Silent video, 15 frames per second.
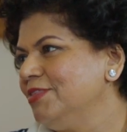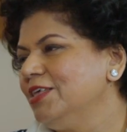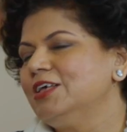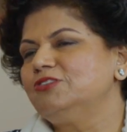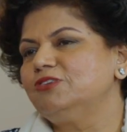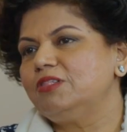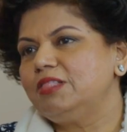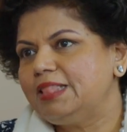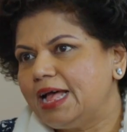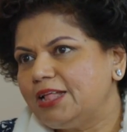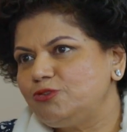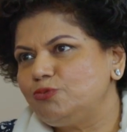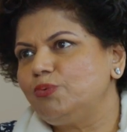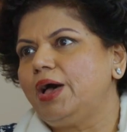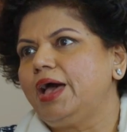Yeah. So
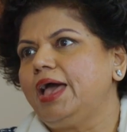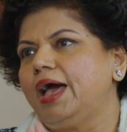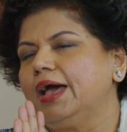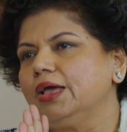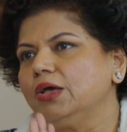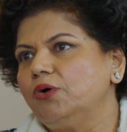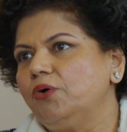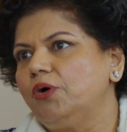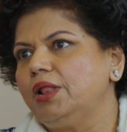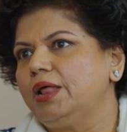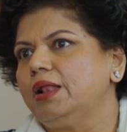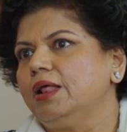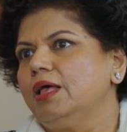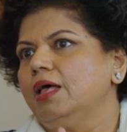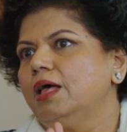that's why I call
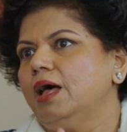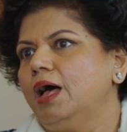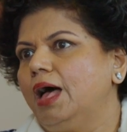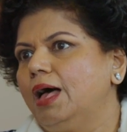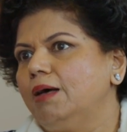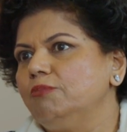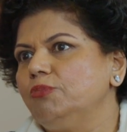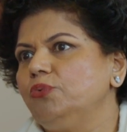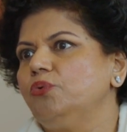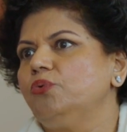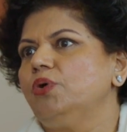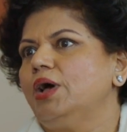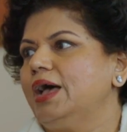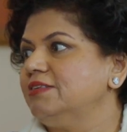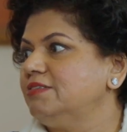it Ammu
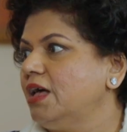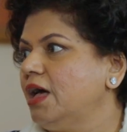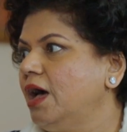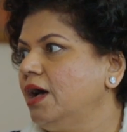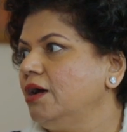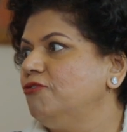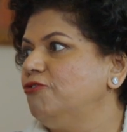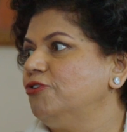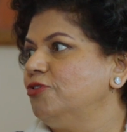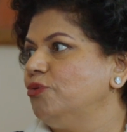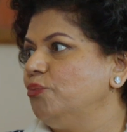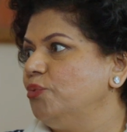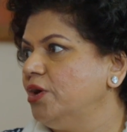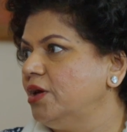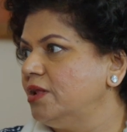has a hug for
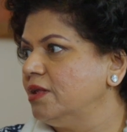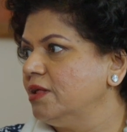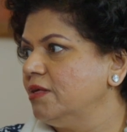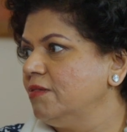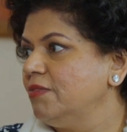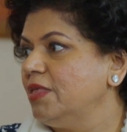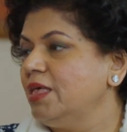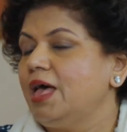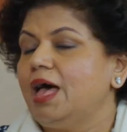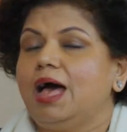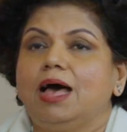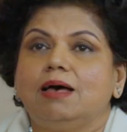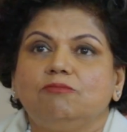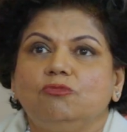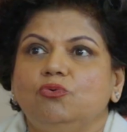the world.
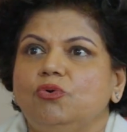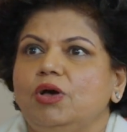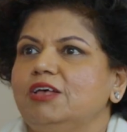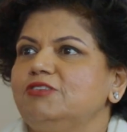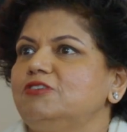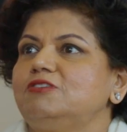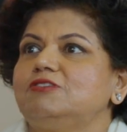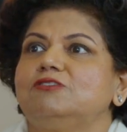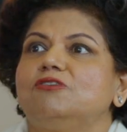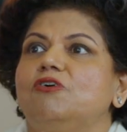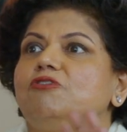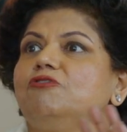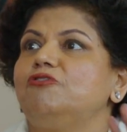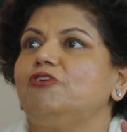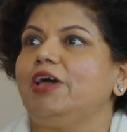Ammu has a
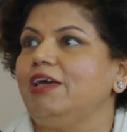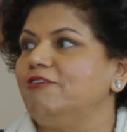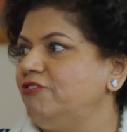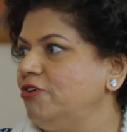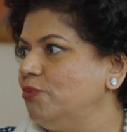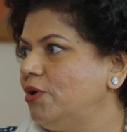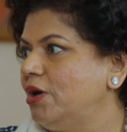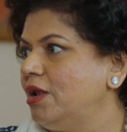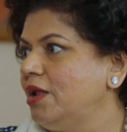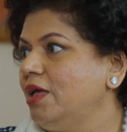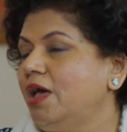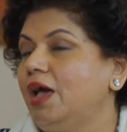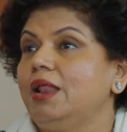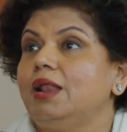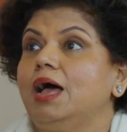song for everyone.
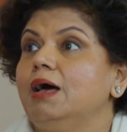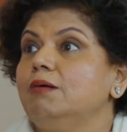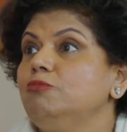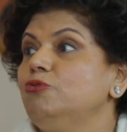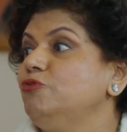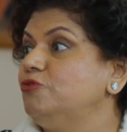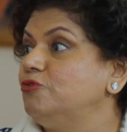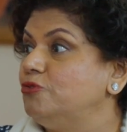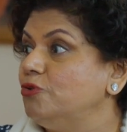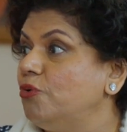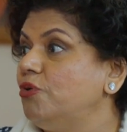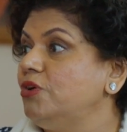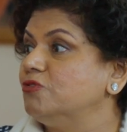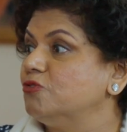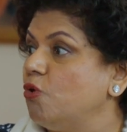And Ammu's
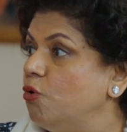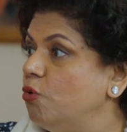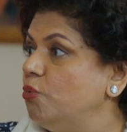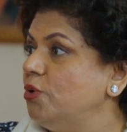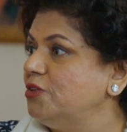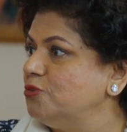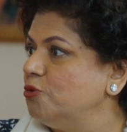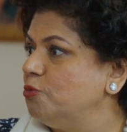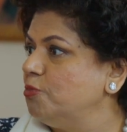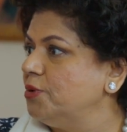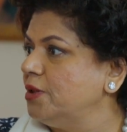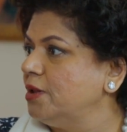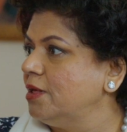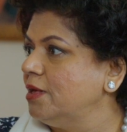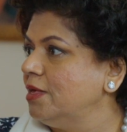door is always
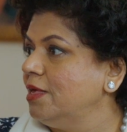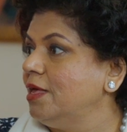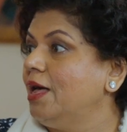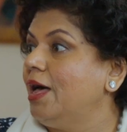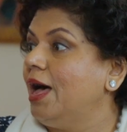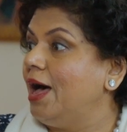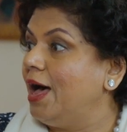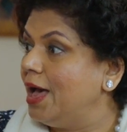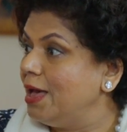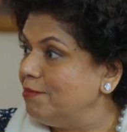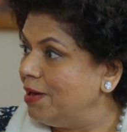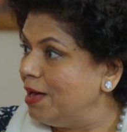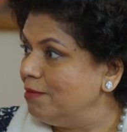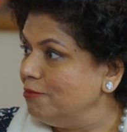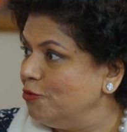open.
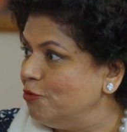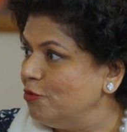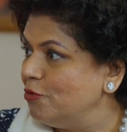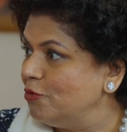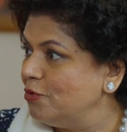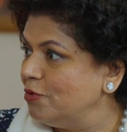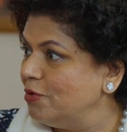I'm Ammu.